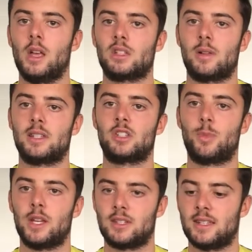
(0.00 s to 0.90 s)
So
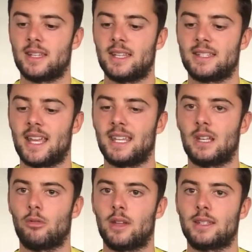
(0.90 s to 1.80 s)
anticipation is
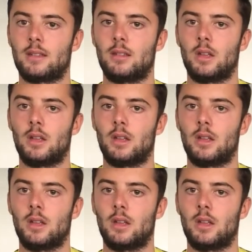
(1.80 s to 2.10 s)
taking a risk.